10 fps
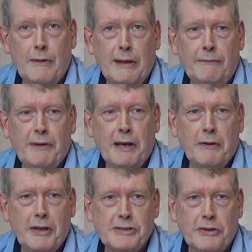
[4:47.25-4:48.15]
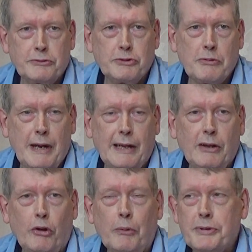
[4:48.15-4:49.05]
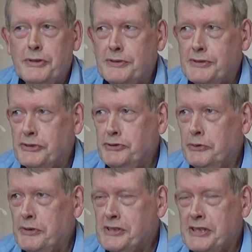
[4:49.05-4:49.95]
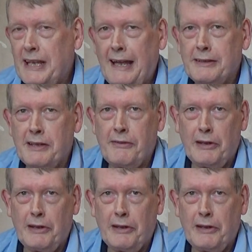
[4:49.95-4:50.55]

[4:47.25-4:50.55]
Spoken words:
the various track options that you can see under the